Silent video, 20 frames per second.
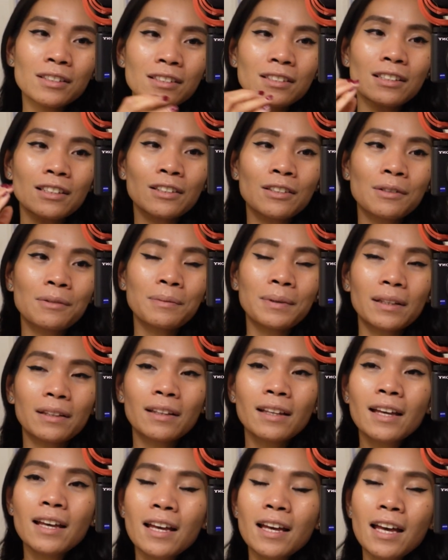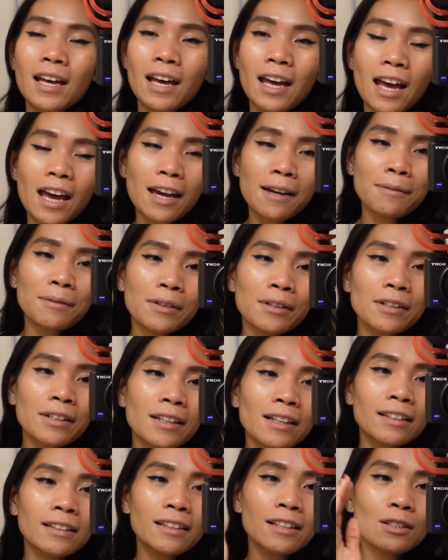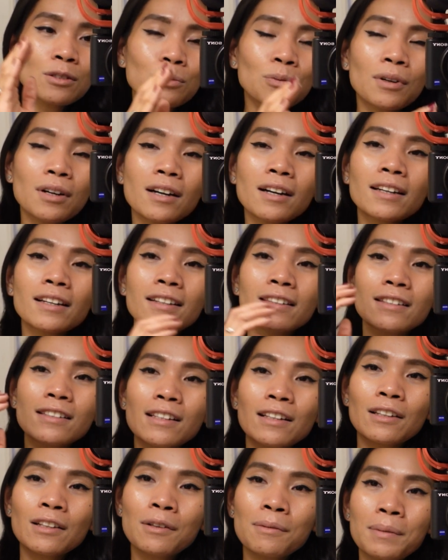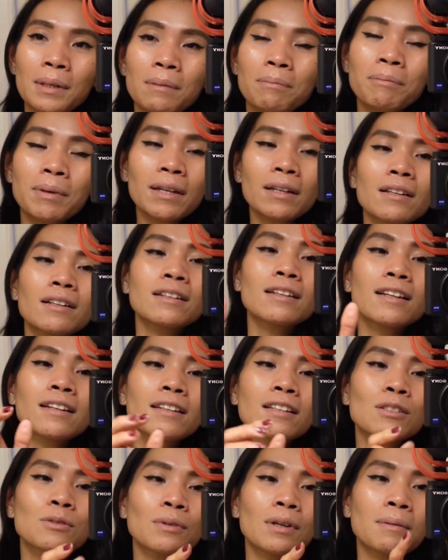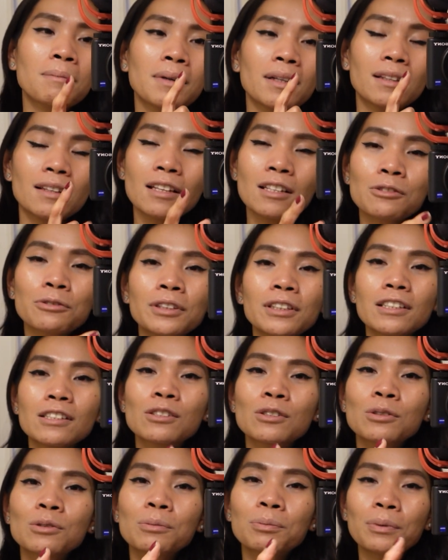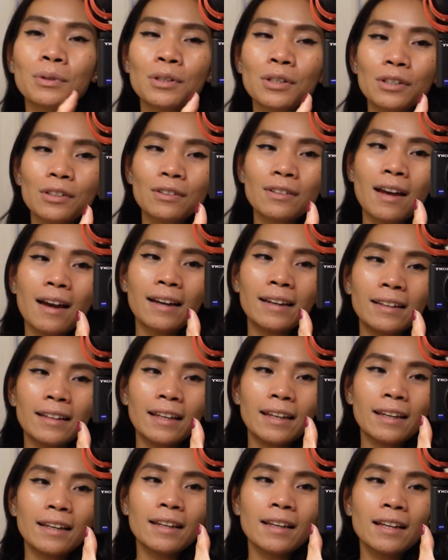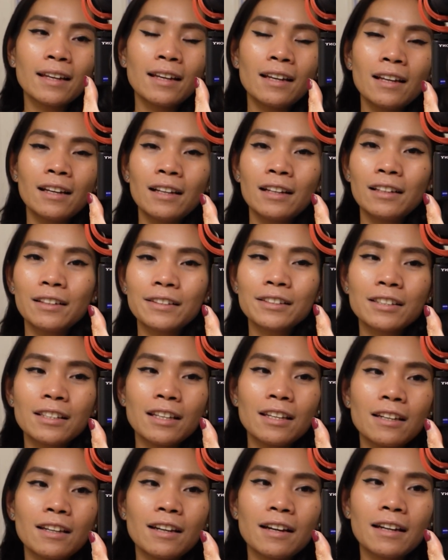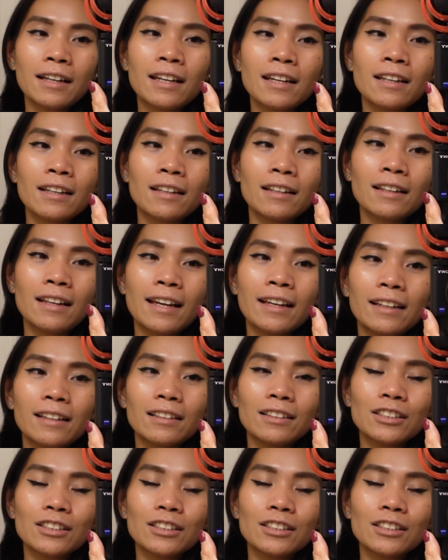It's a little bit heavier than this one, it's a little bit bigger than this one, but this one is super tiny. See, I can like